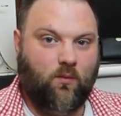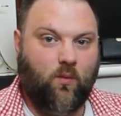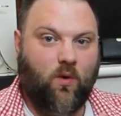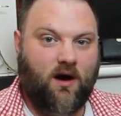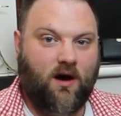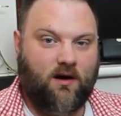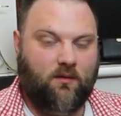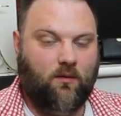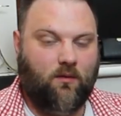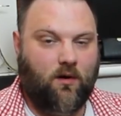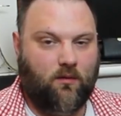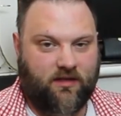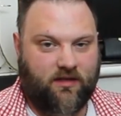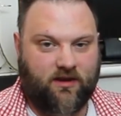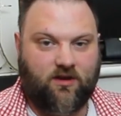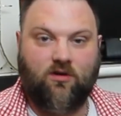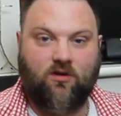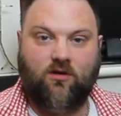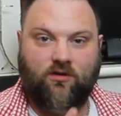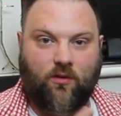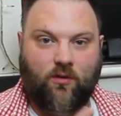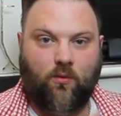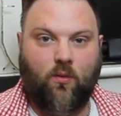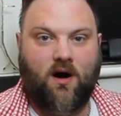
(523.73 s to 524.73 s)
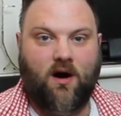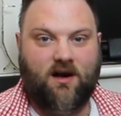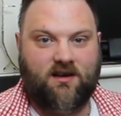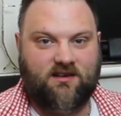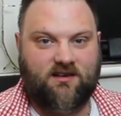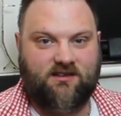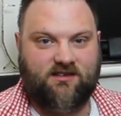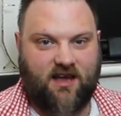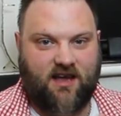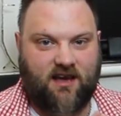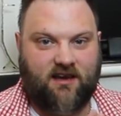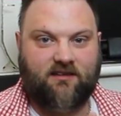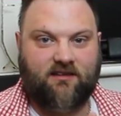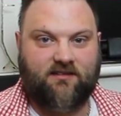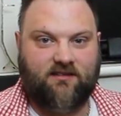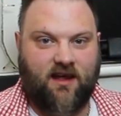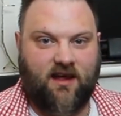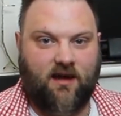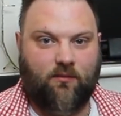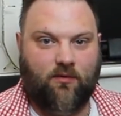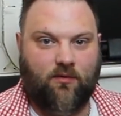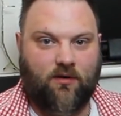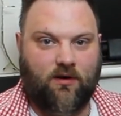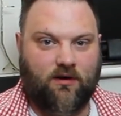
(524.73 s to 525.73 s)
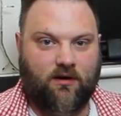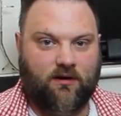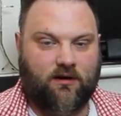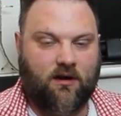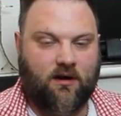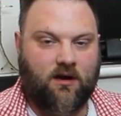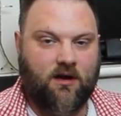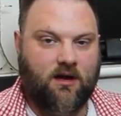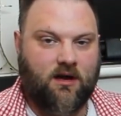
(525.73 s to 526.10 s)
what they call the Wires X network.